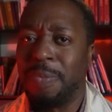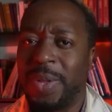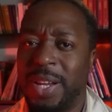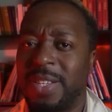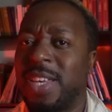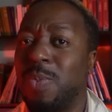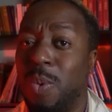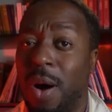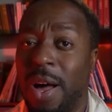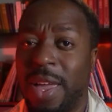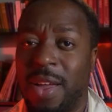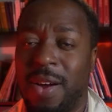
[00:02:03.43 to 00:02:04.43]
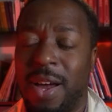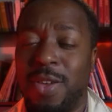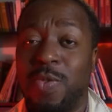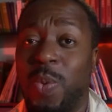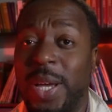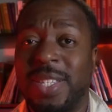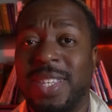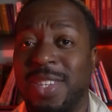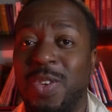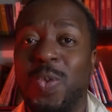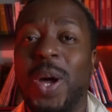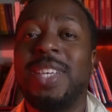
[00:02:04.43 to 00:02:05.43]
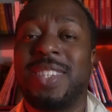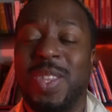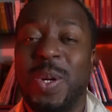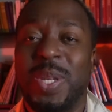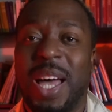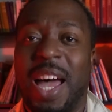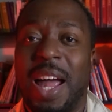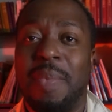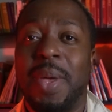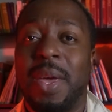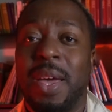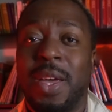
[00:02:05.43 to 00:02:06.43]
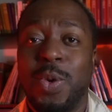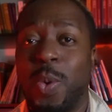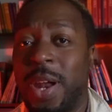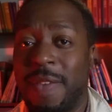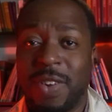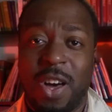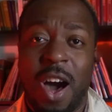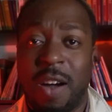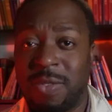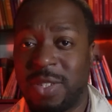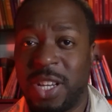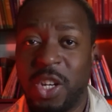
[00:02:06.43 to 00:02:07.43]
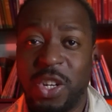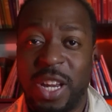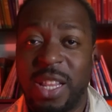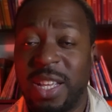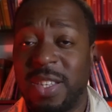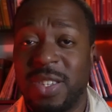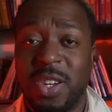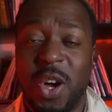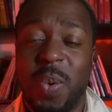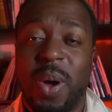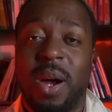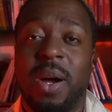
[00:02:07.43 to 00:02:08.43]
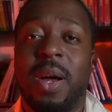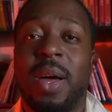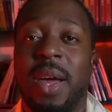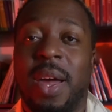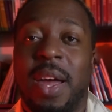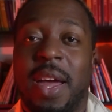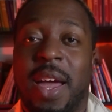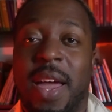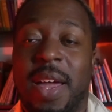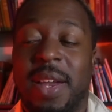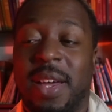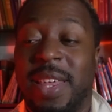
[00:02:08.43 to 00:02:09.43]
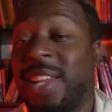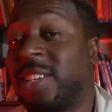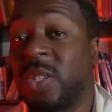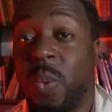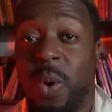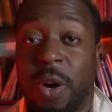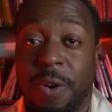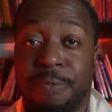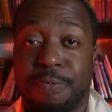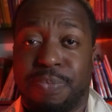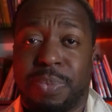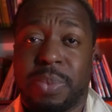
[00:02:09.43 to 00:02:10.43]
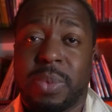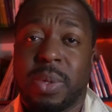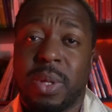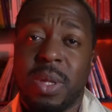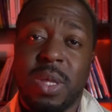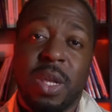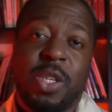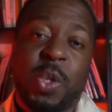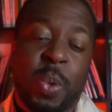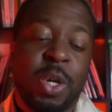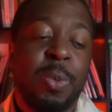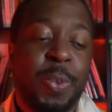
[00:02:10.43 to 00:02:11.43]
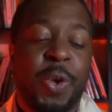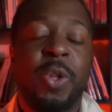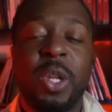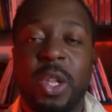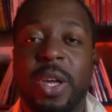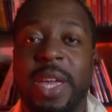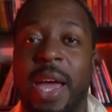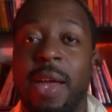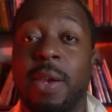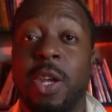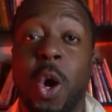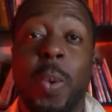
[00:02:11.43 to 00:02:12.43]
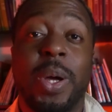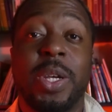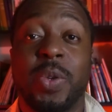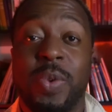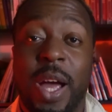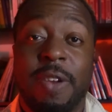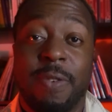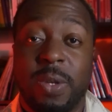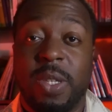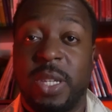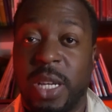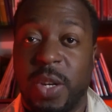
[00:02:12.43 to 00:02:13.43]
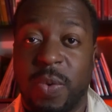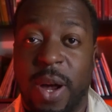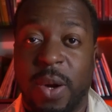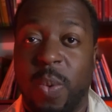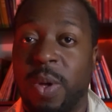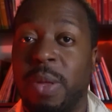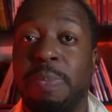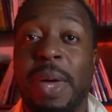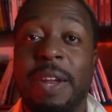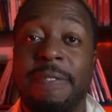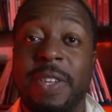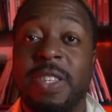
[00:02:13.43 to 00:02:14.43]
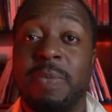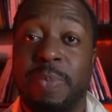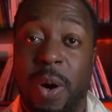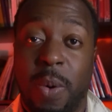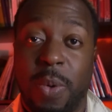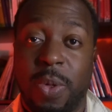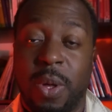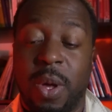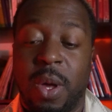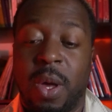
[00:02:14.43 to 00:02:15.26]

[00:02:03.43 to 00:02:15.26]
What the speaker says: They just keep walking, all right? You've wasted their time. You wanna have a conversation that leads to nowhere. And that doesn't work. So we're gonna purely look at going direct versus indirect. What are the benefits of both?